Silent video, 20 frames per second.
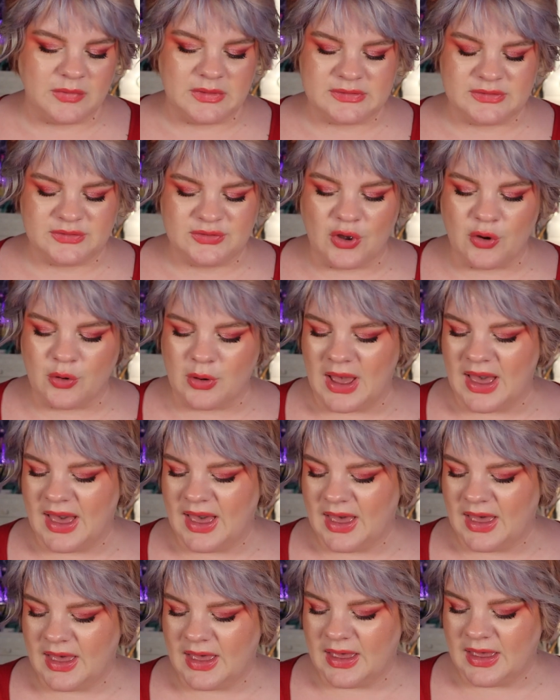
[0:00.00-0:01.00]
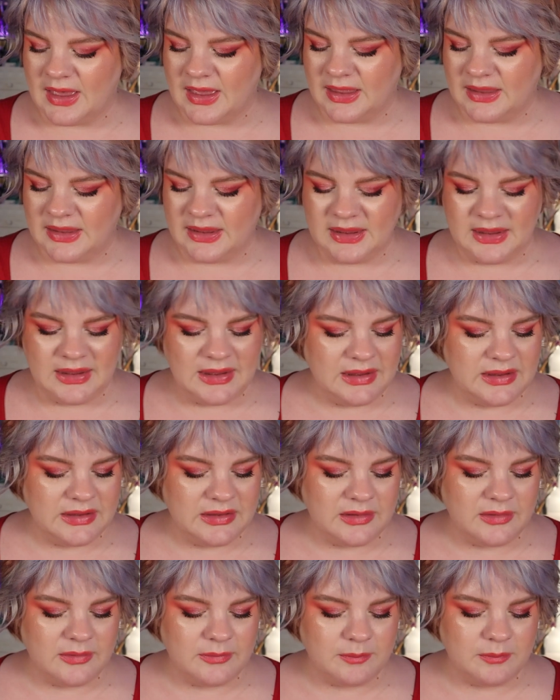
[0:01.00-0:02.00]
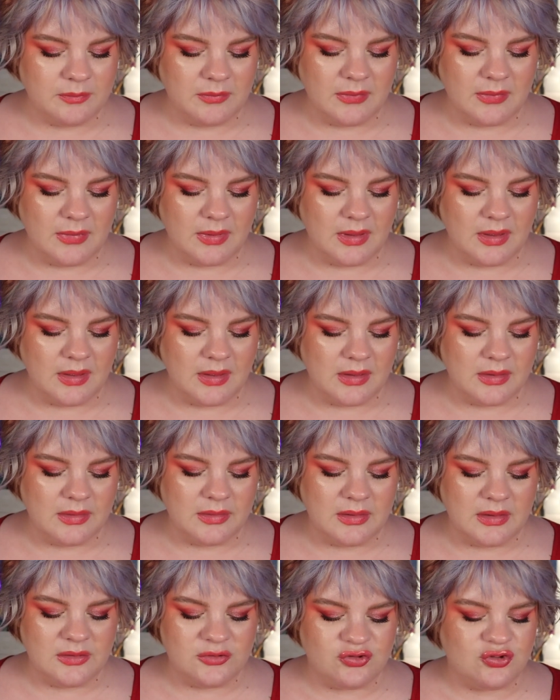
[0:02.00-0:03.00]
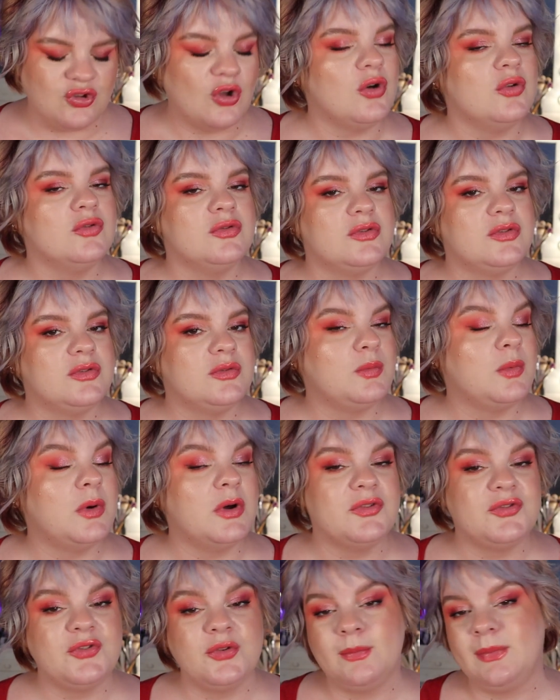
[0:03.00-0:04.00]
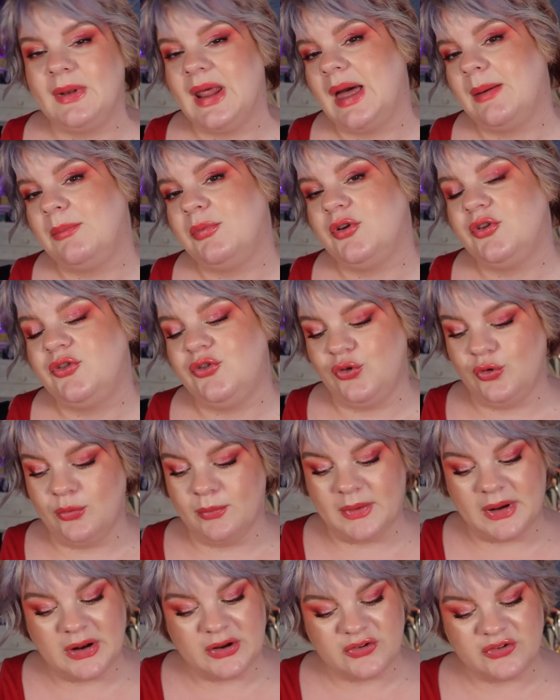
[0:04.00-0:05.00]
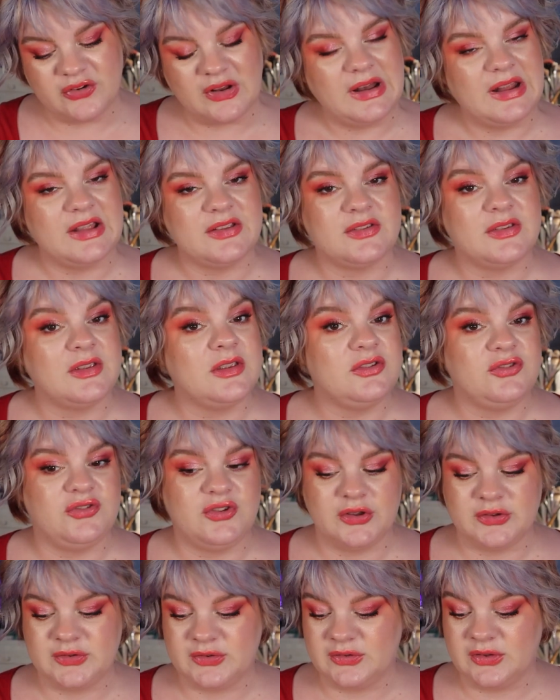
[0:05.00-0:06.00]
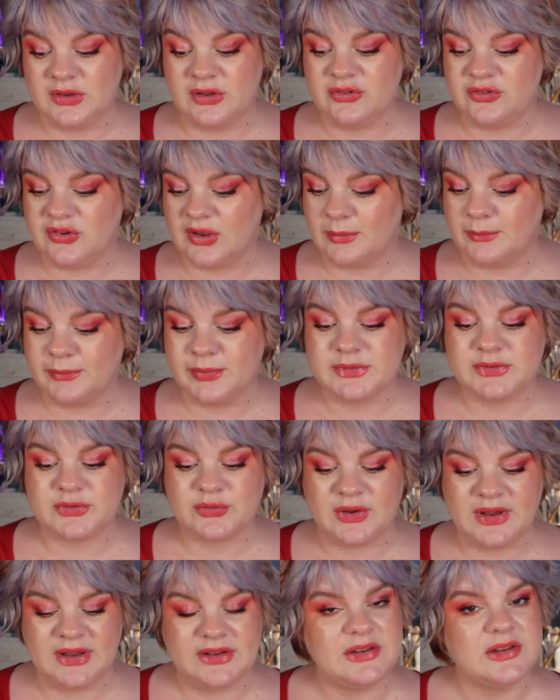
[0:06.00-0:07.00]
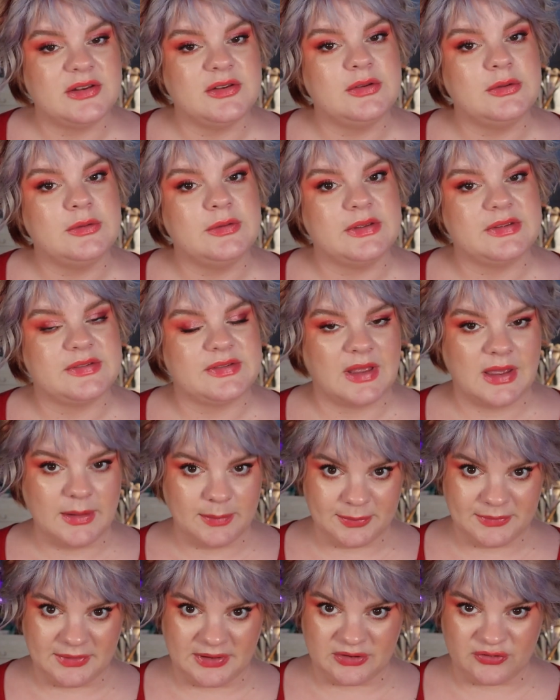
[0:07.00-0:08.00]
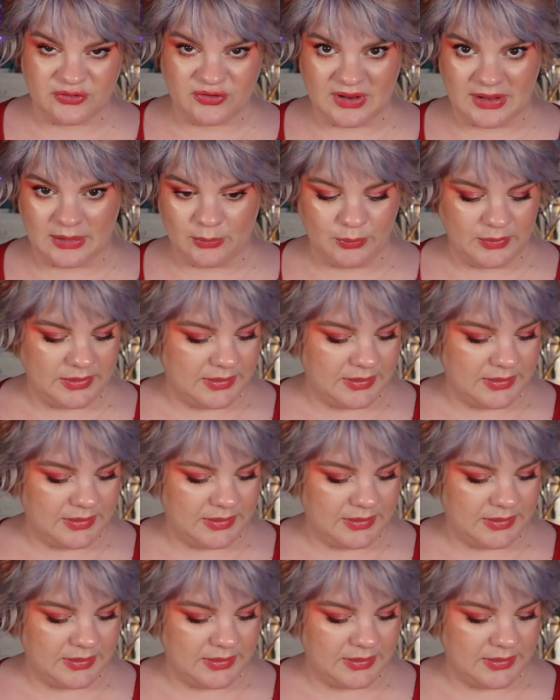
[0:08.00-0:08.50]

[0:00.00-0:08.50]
So I don't want to blabber too much. Let's just jump straight into this update, shall